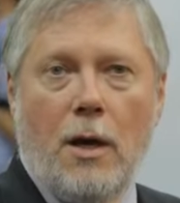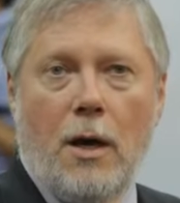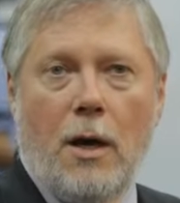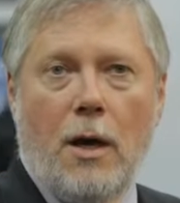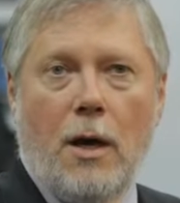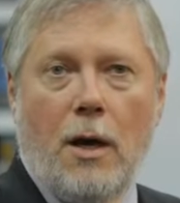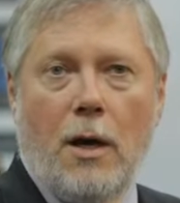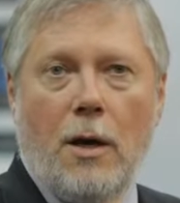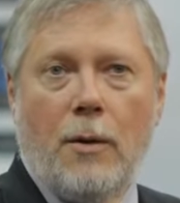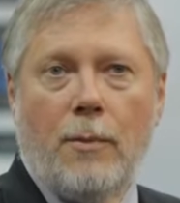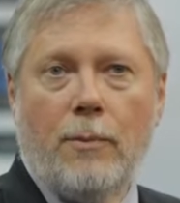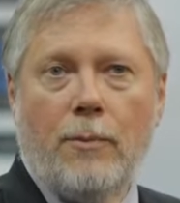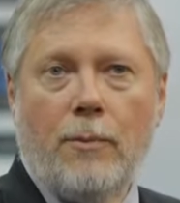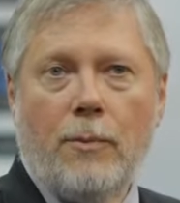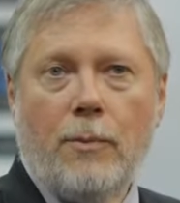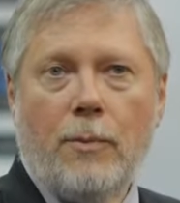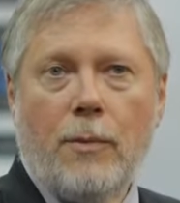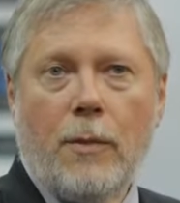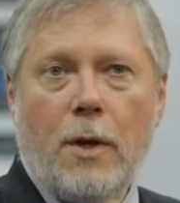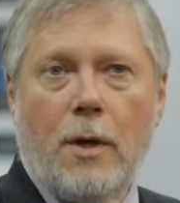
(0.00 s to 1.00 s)
Um,
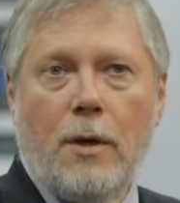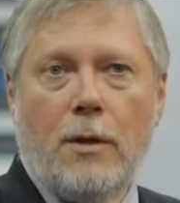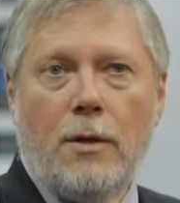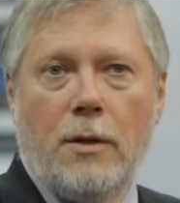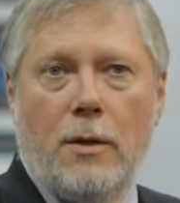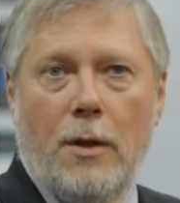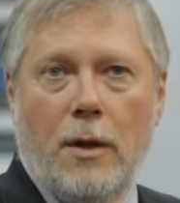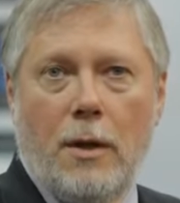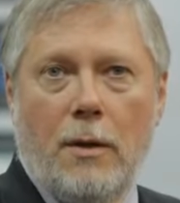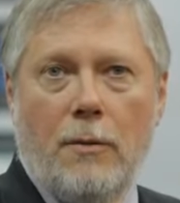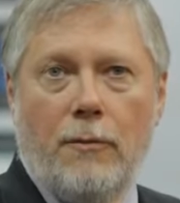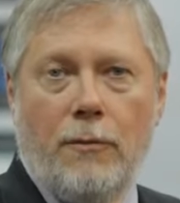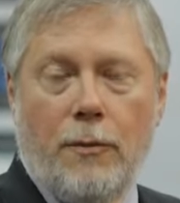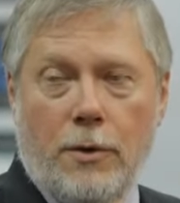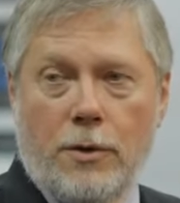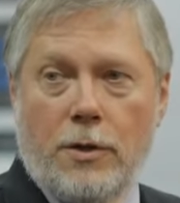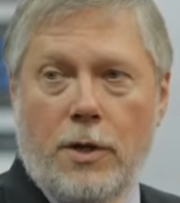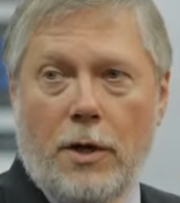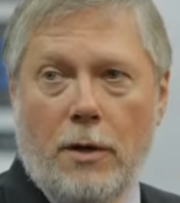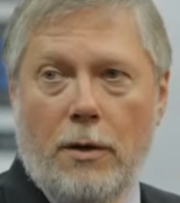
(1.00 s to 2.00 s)
uh,
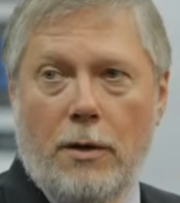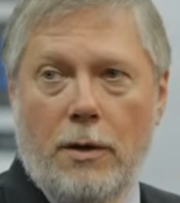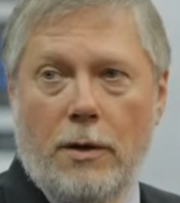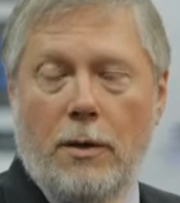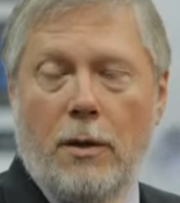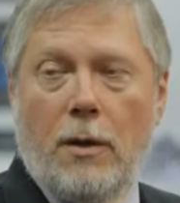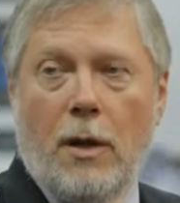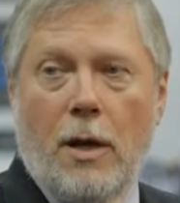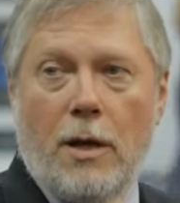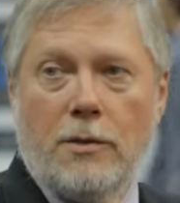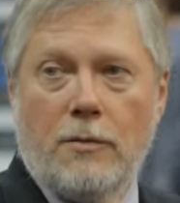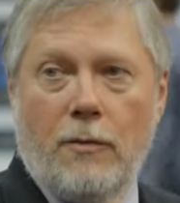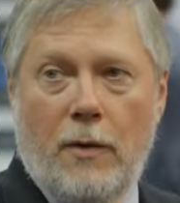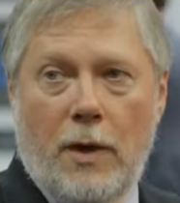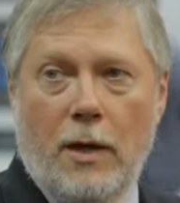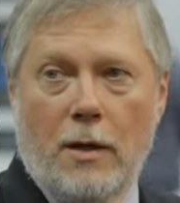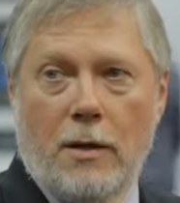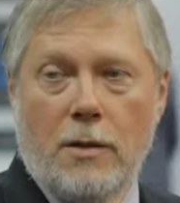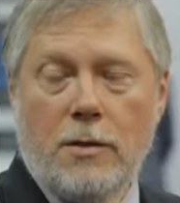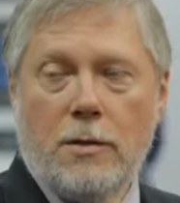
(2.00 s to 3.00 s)
first here in Las
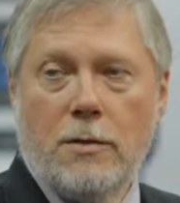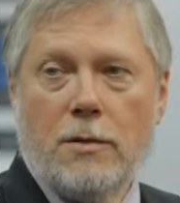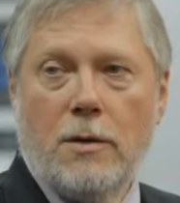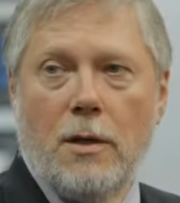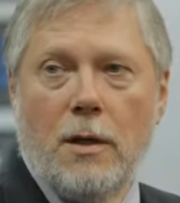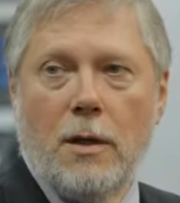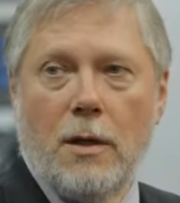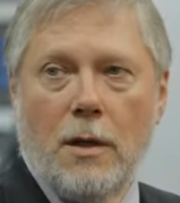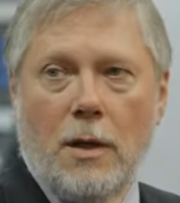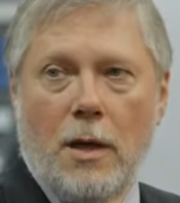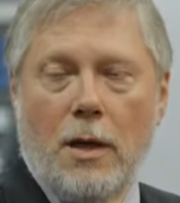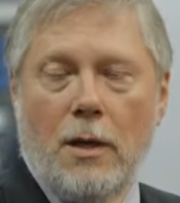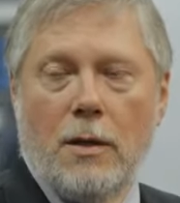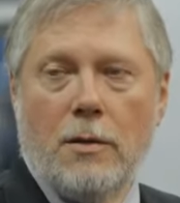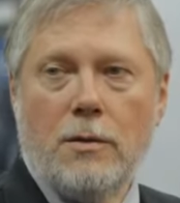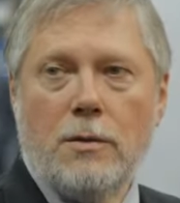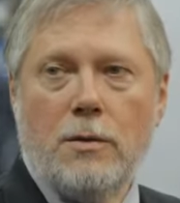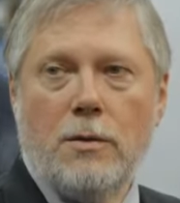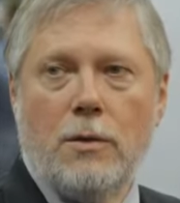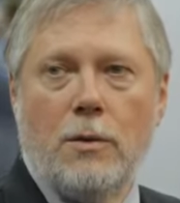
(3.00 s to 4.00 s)
Vegas, uh,
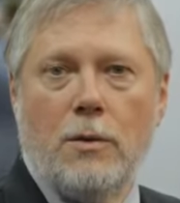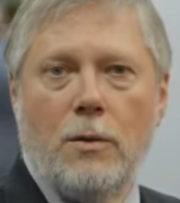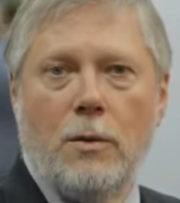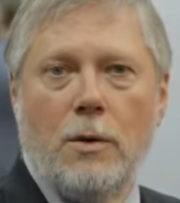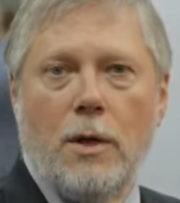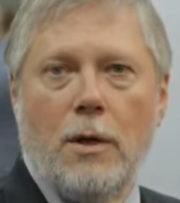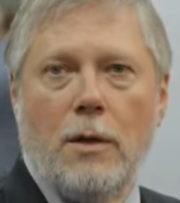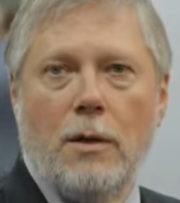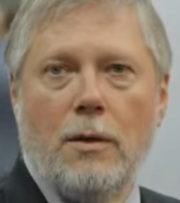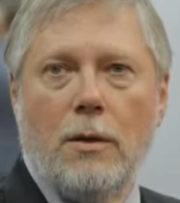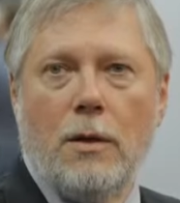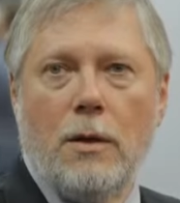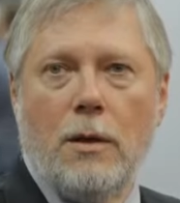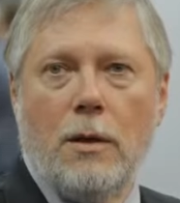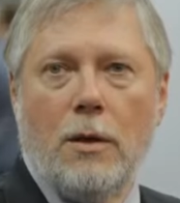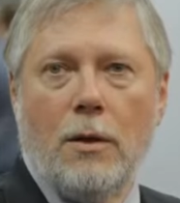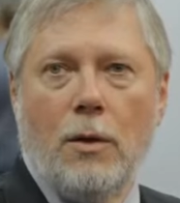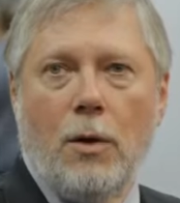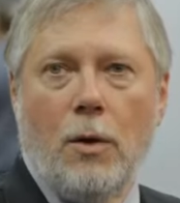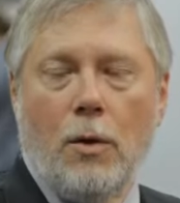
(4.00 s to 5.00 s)
again to uh,
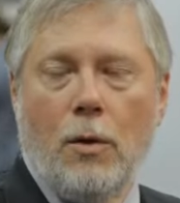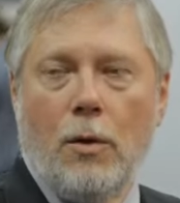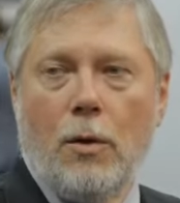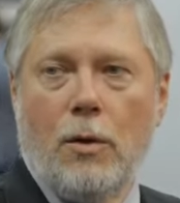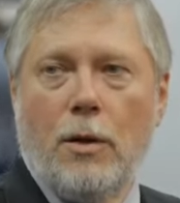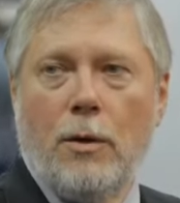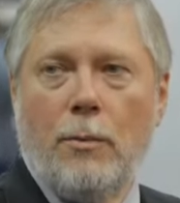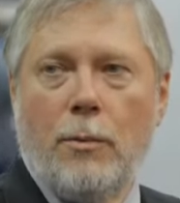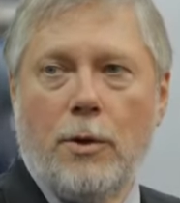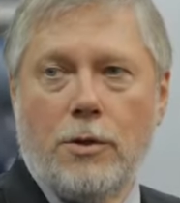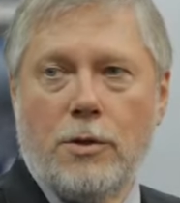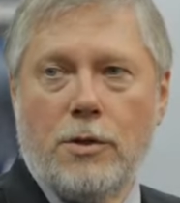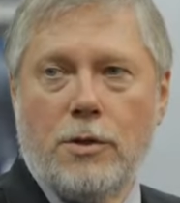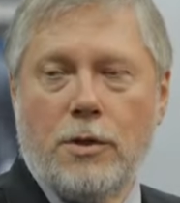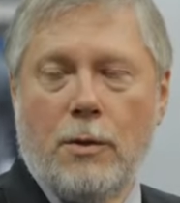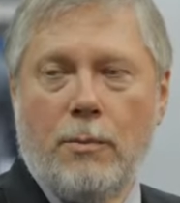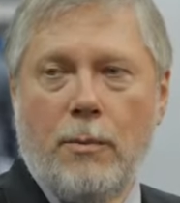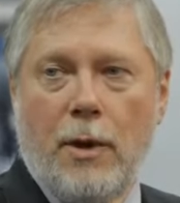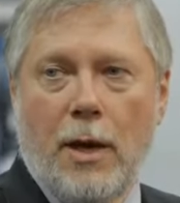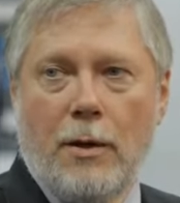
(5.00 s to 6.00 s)
the local
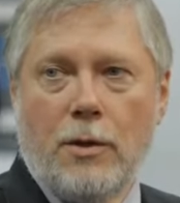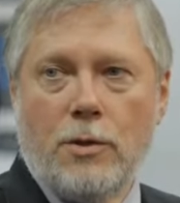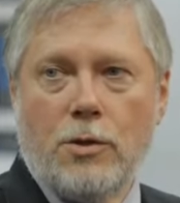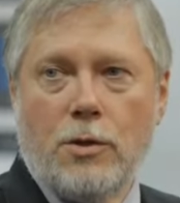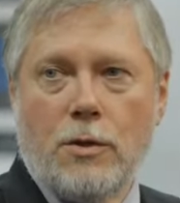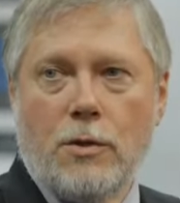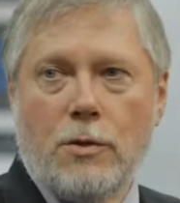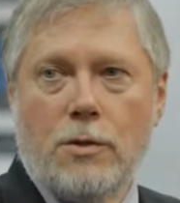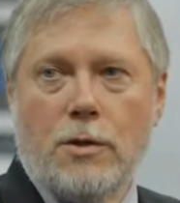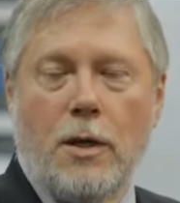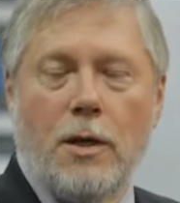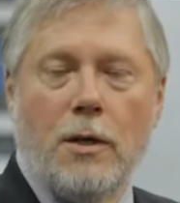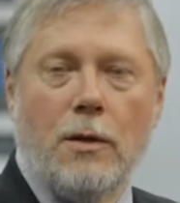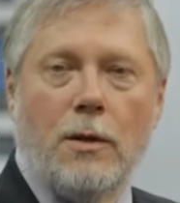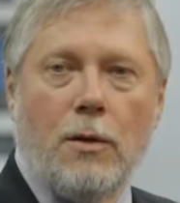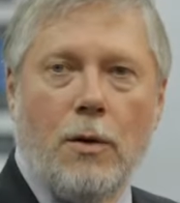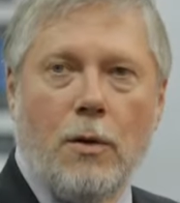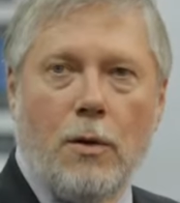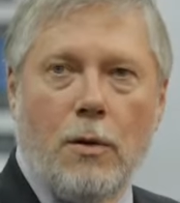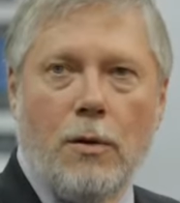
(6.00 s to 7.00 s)
emergency managers and
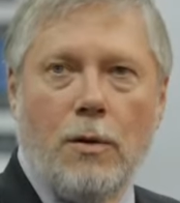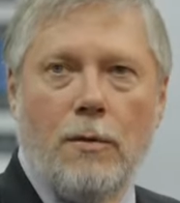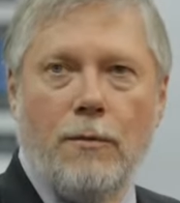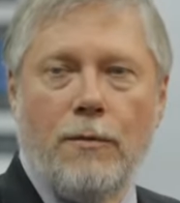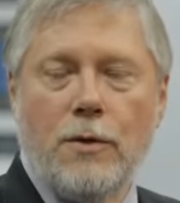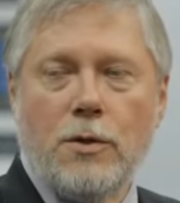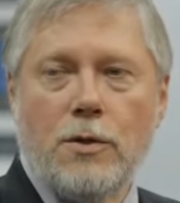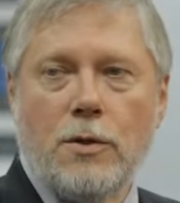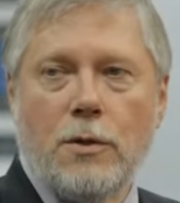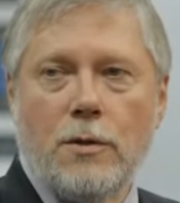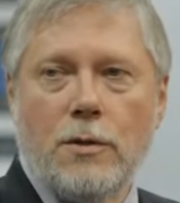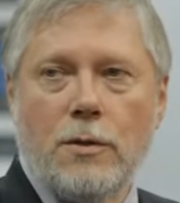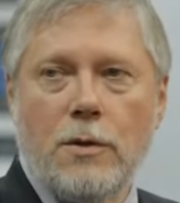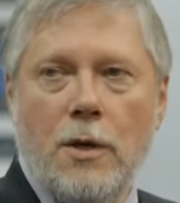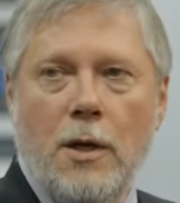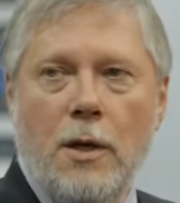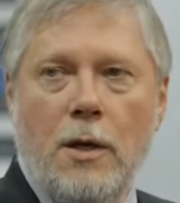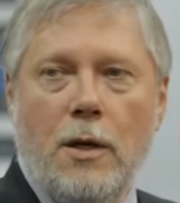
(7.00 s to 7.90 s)
the local officials